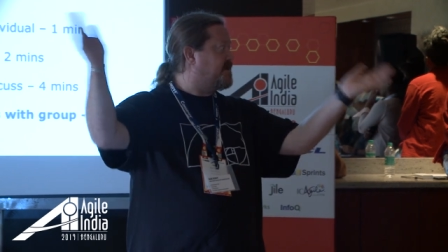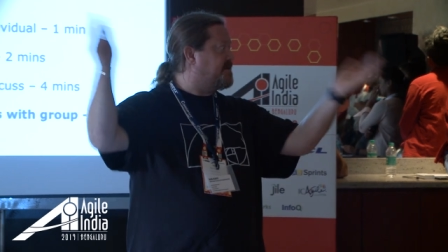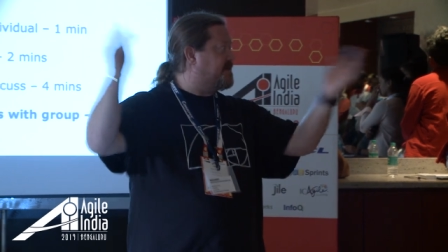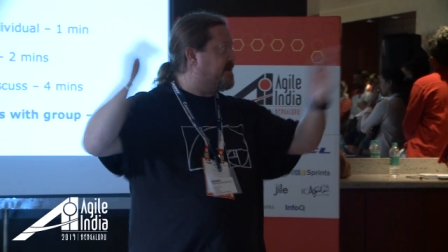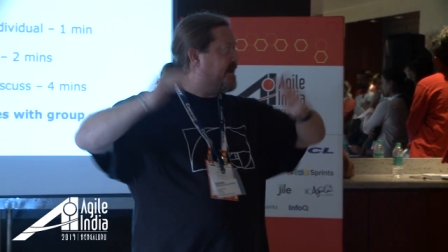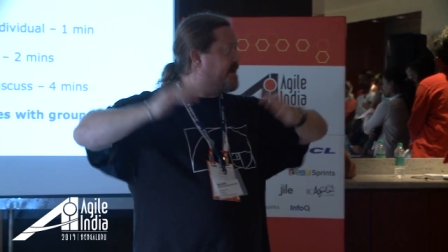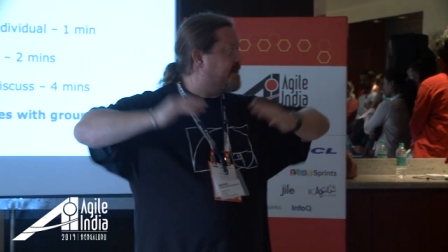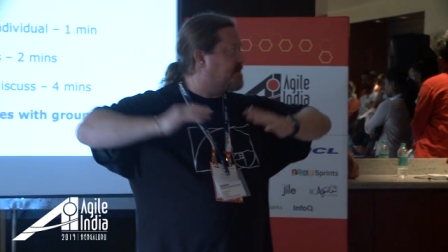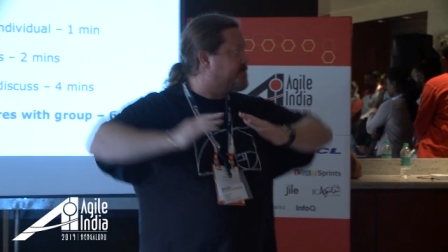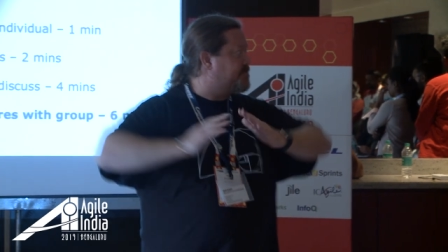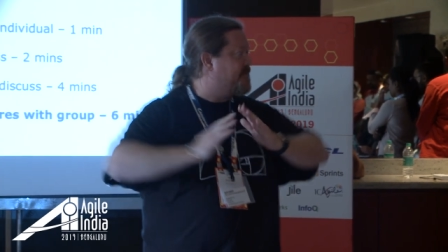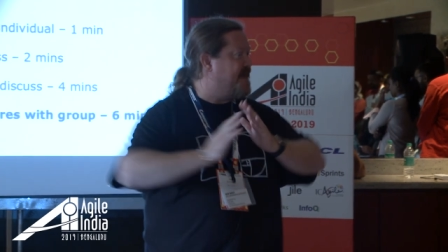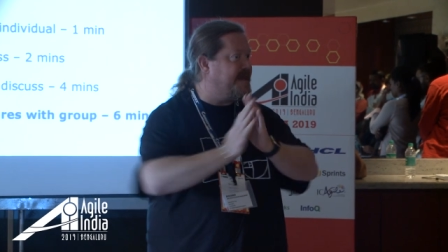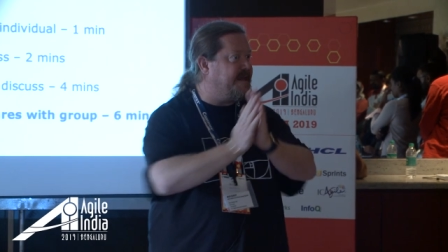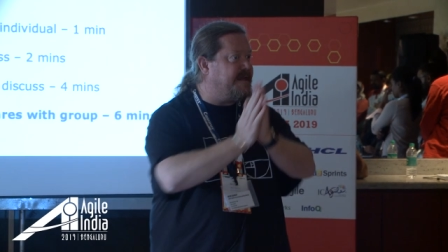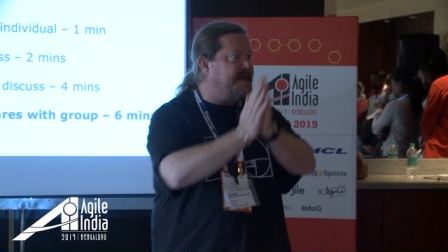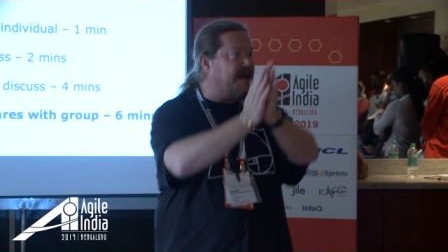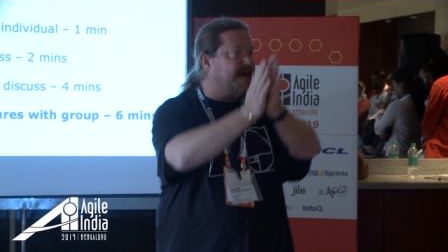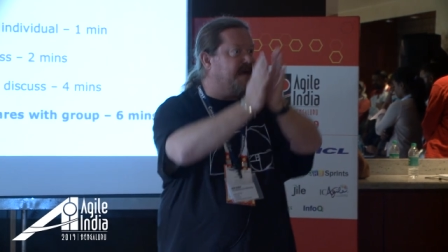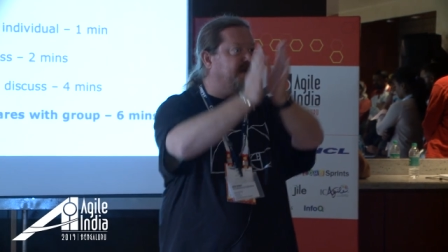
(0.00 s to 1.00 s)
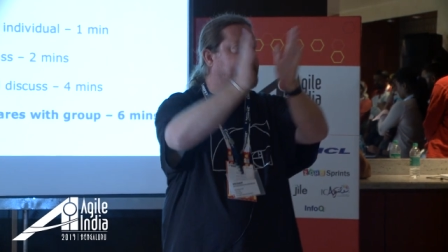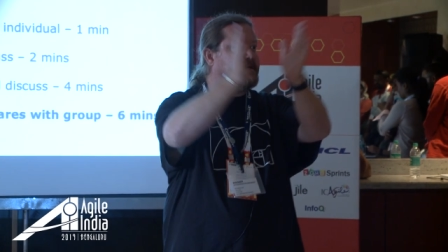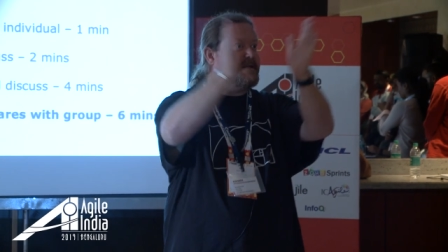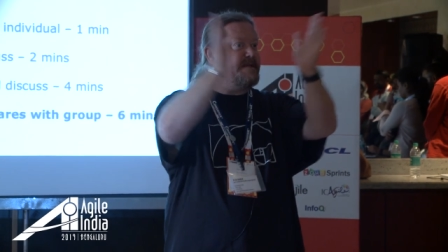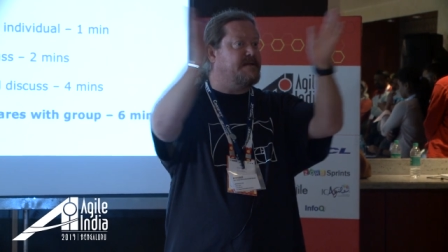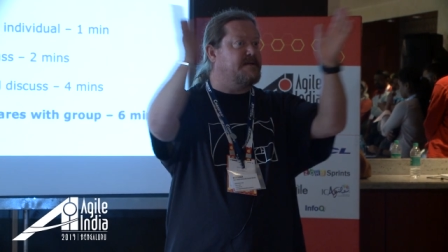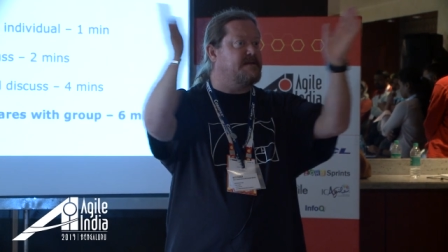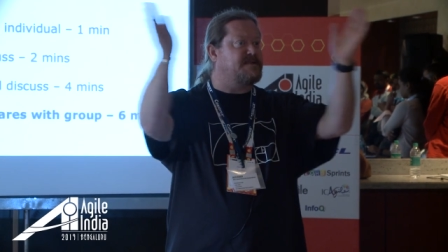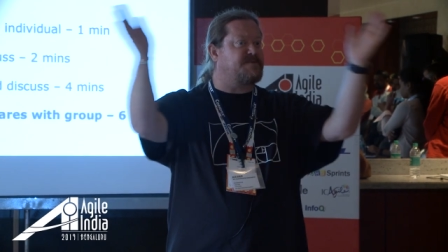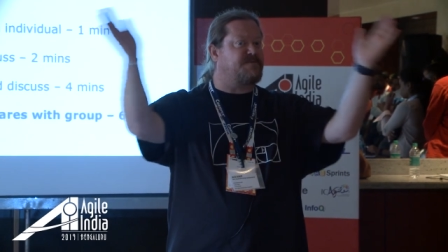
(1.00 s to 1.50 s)
to get as many
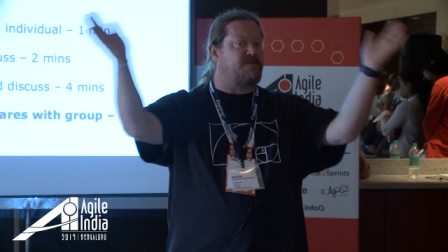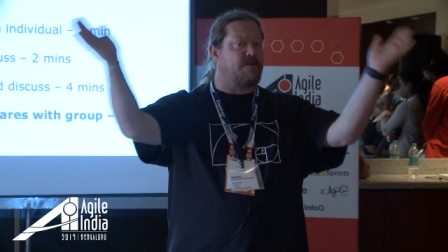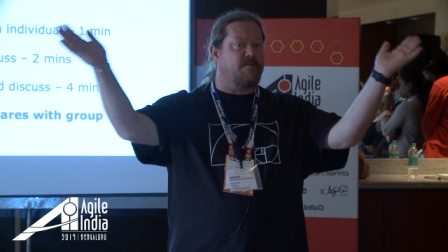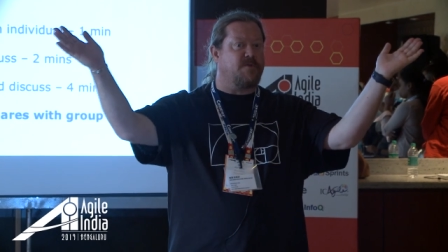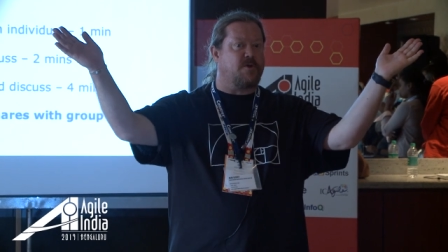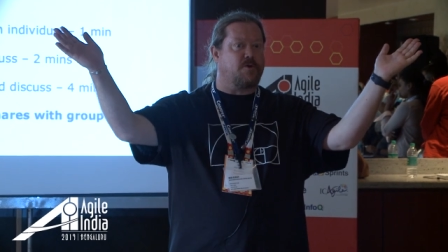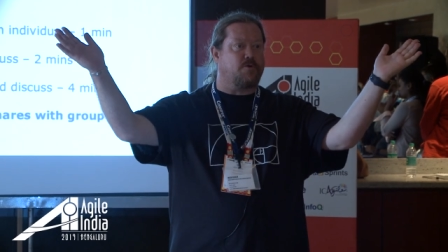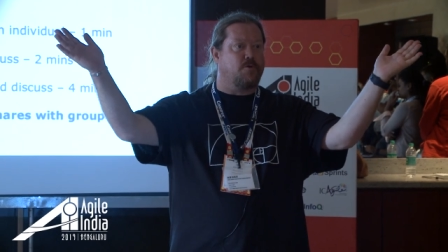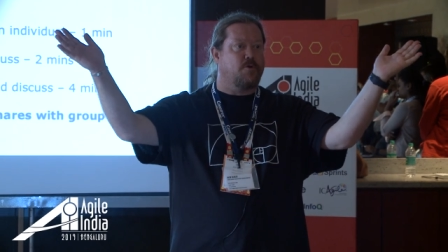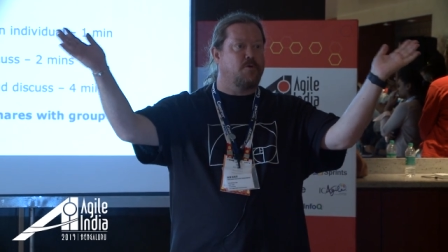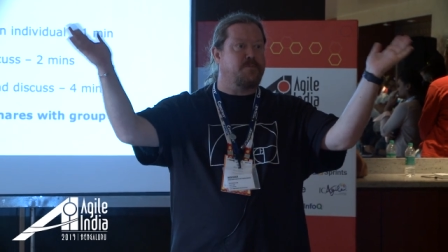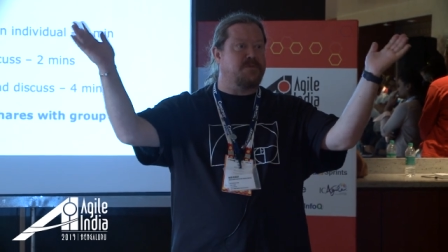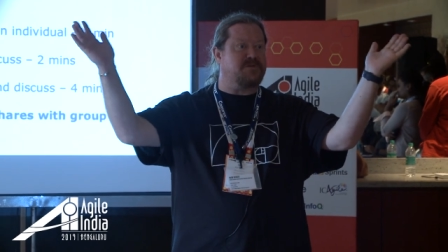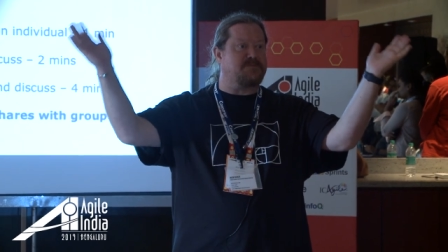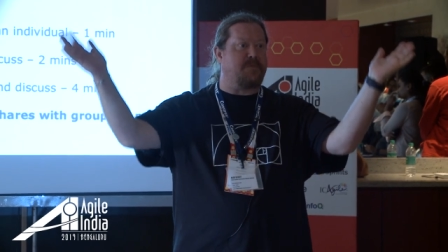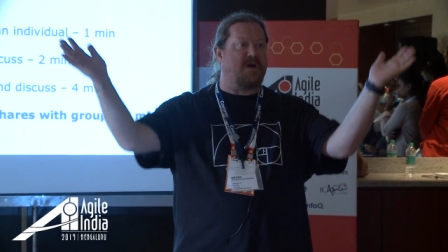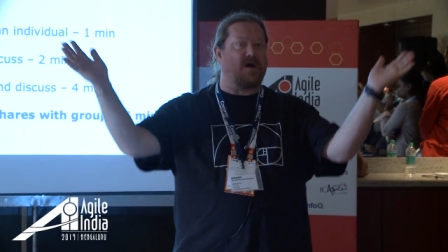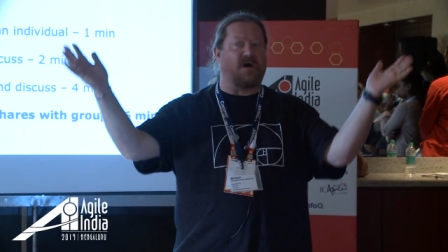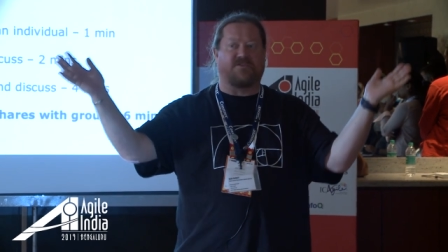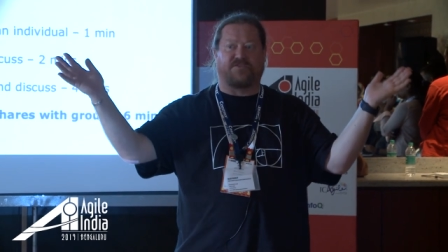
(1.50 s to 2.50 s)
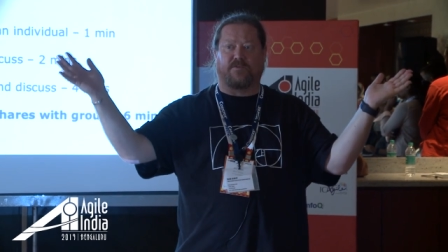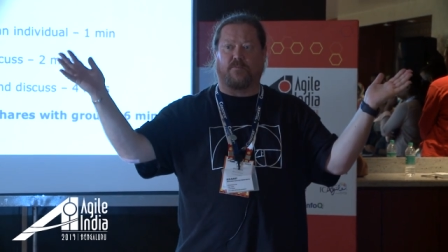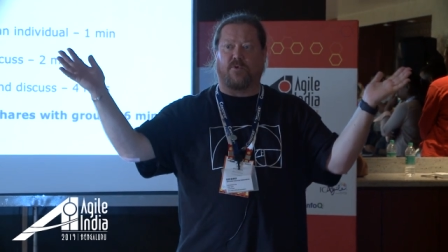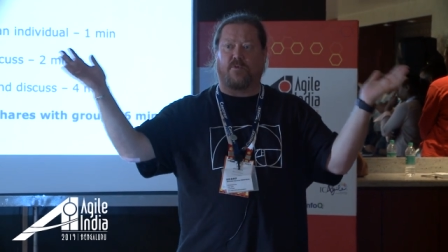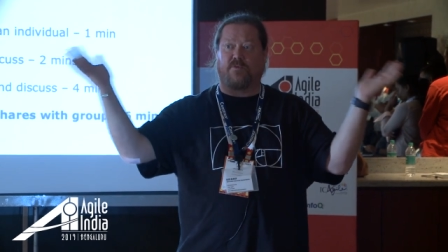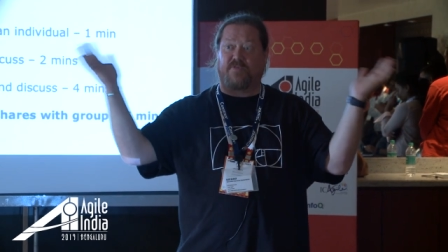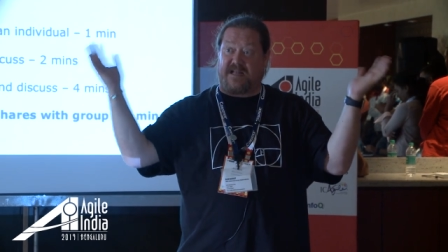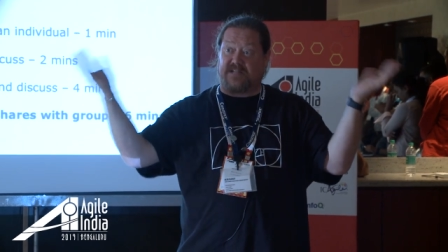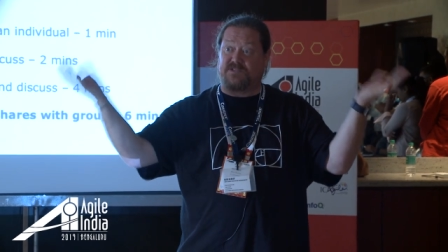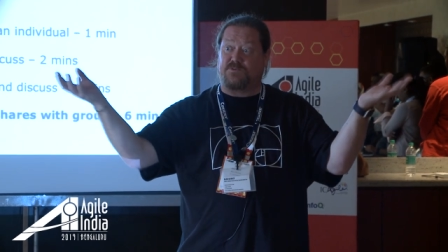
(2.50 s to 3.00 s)
ideas from the group as
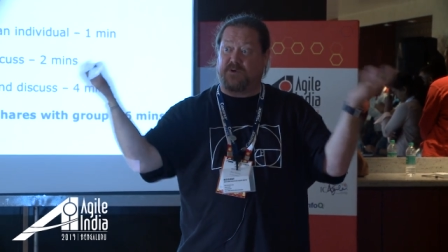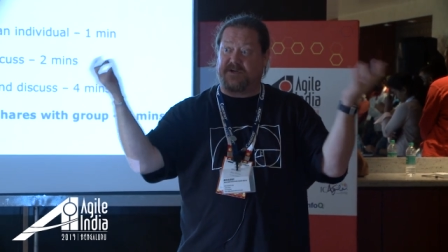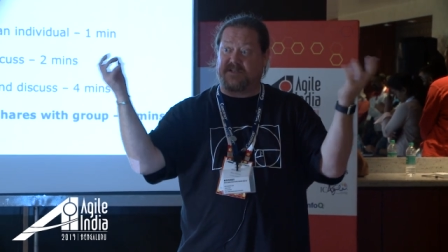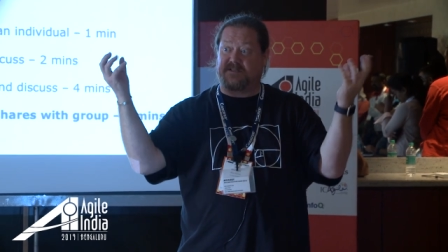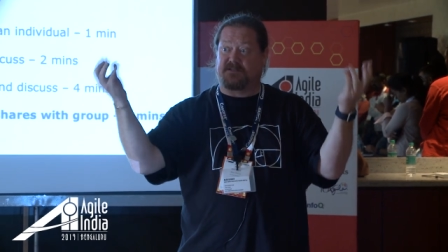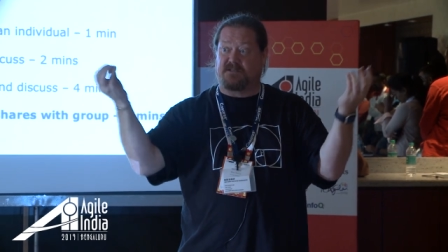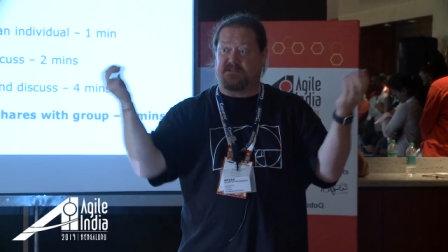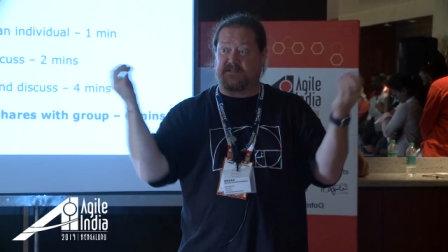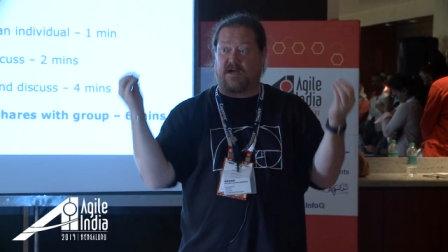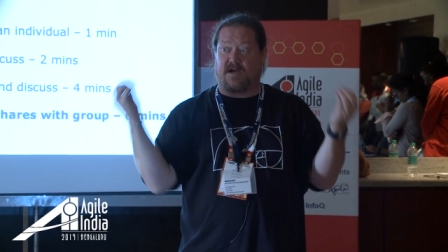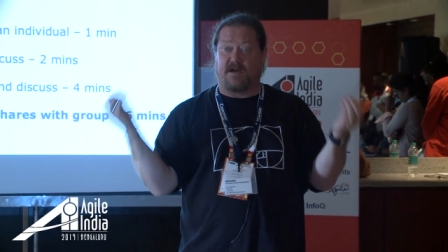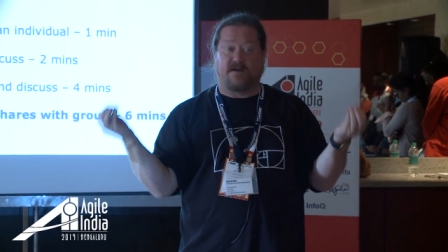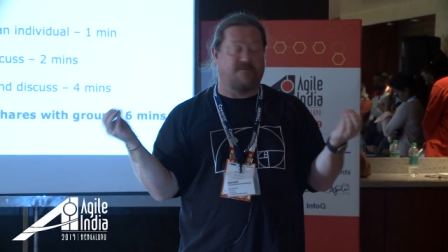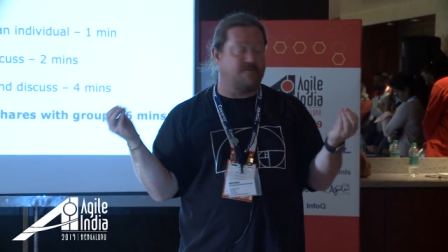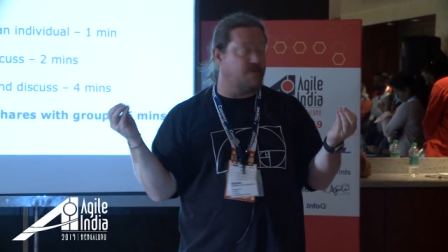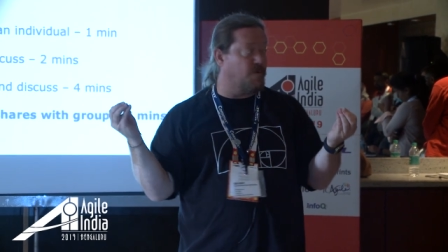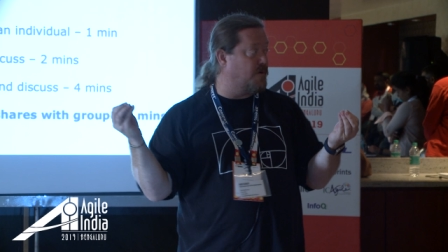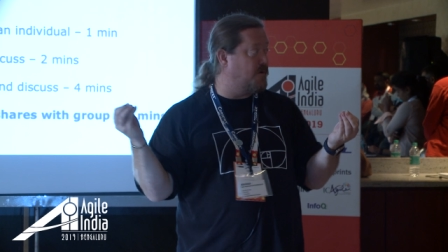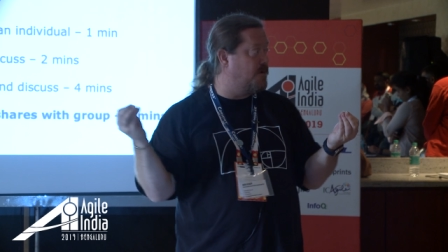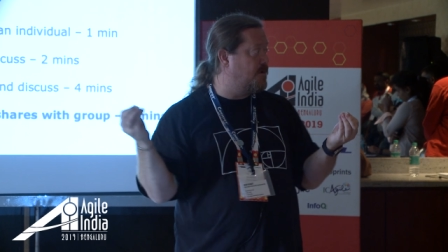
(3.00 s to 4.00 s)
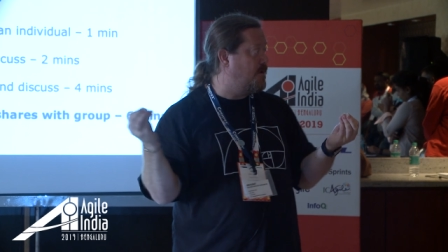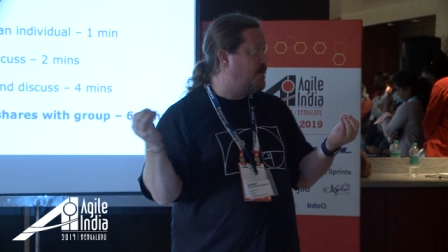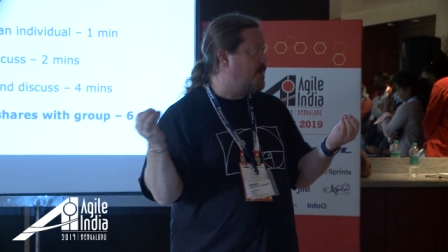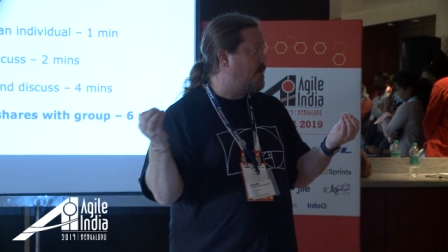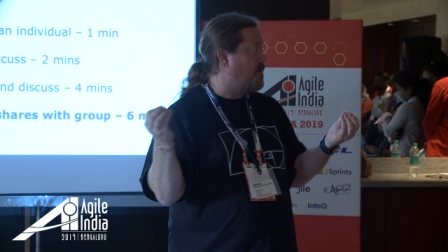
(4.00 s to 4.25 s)
possible. That's what it's designed for.